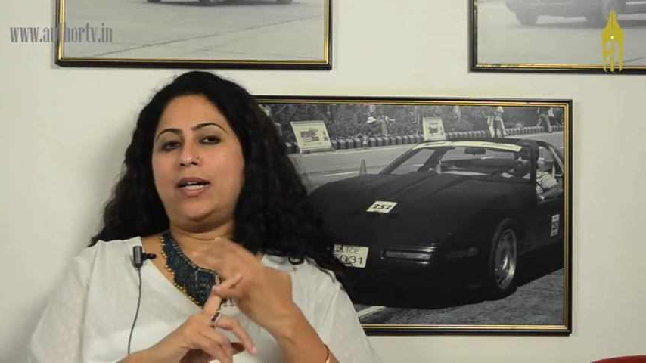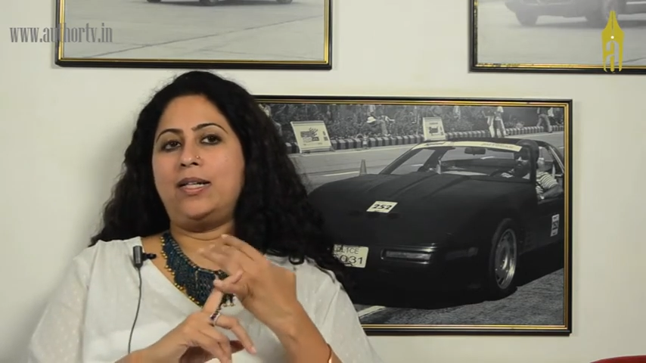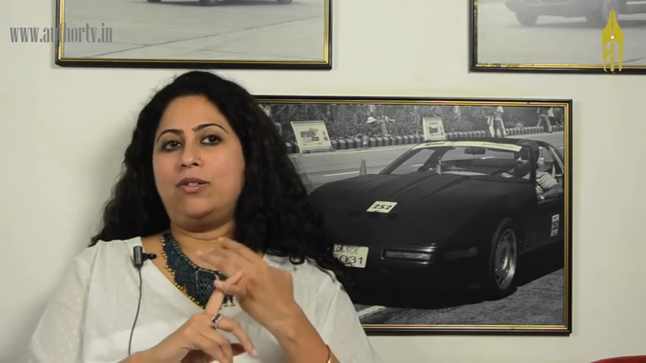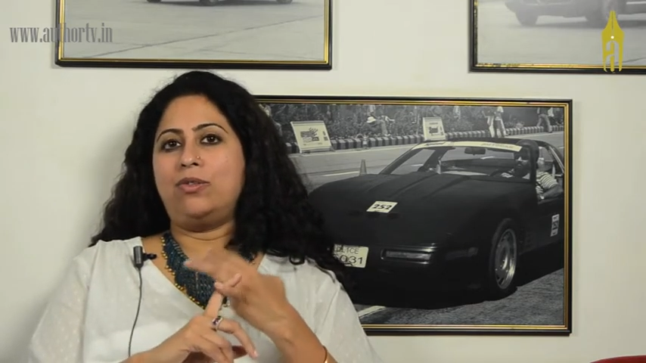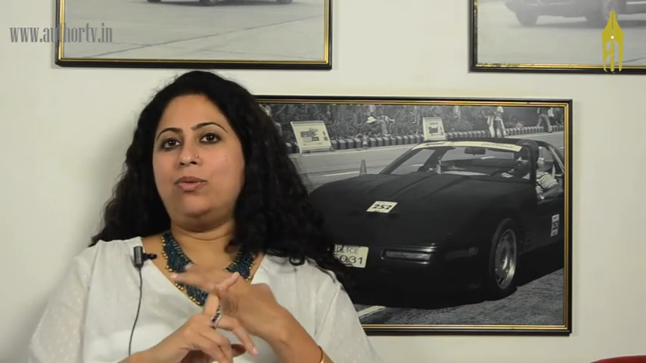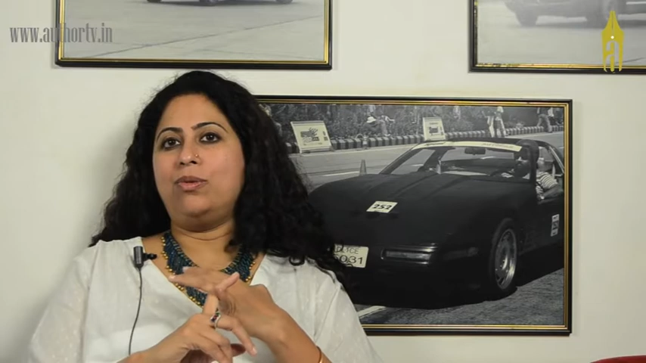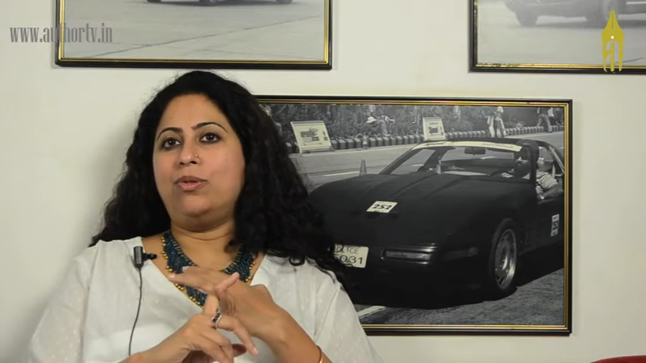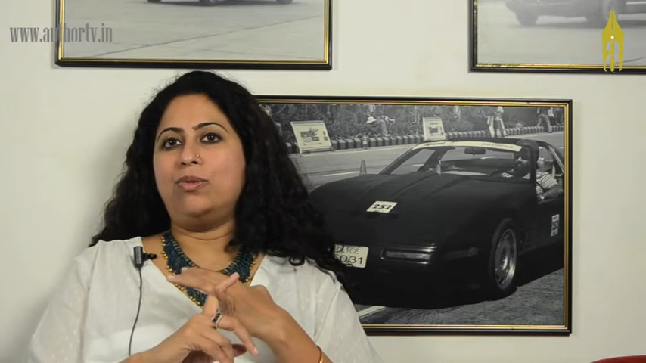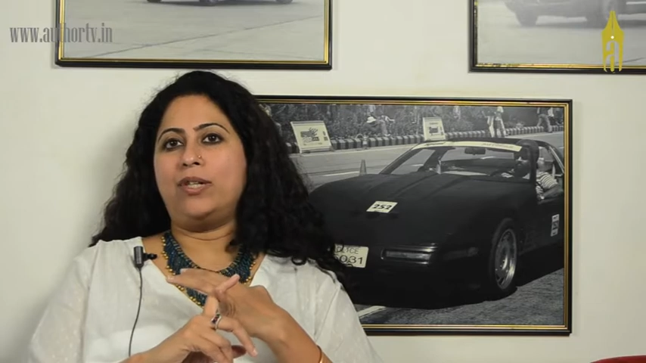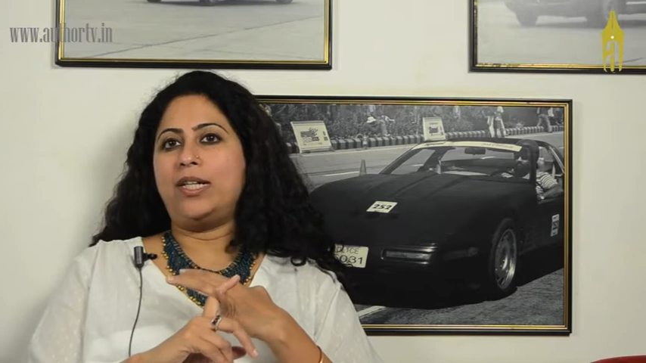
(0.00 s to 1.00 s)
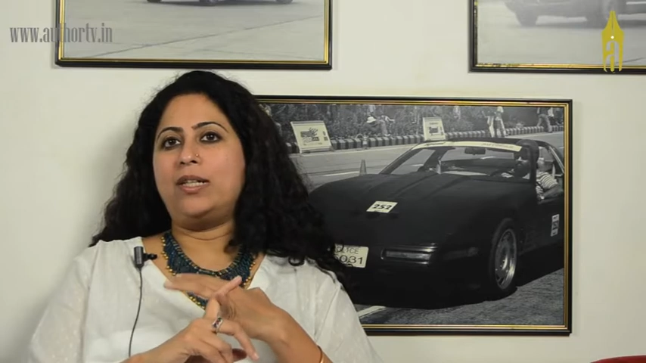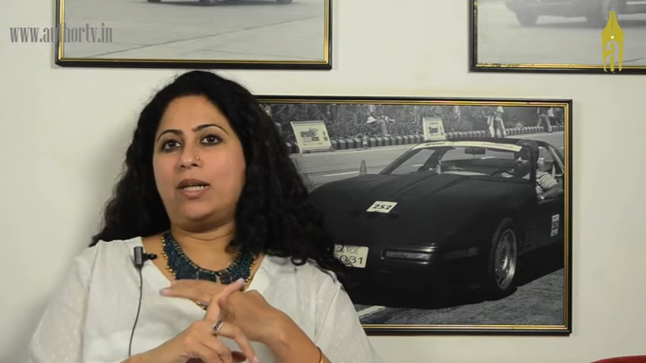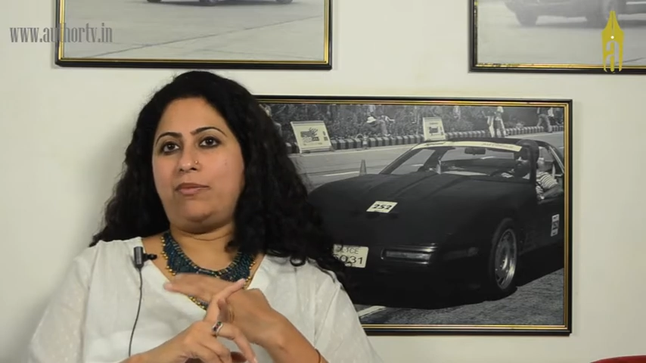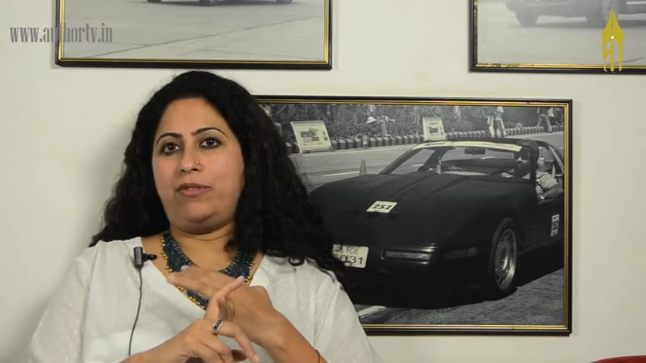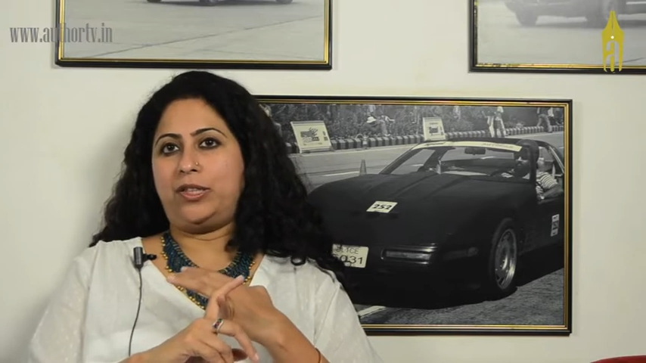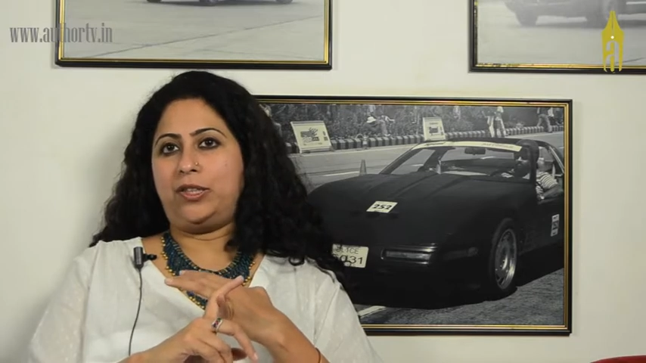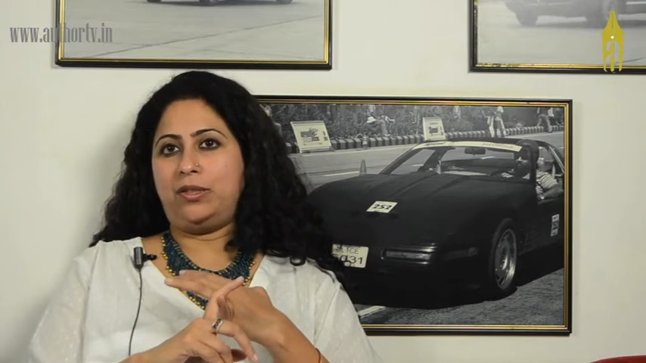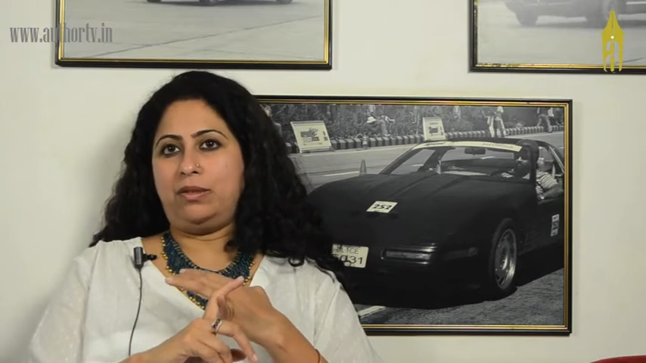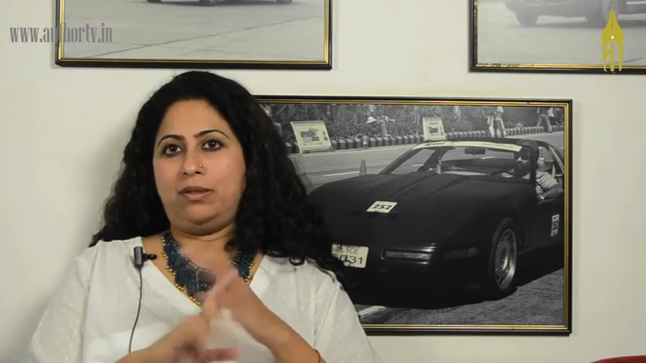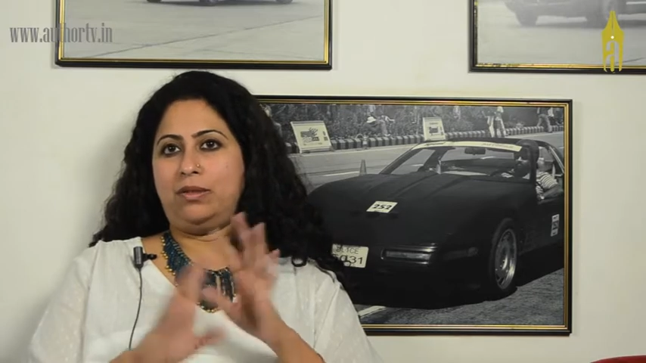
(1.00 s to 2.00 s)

as a rule, don't read crime fiction.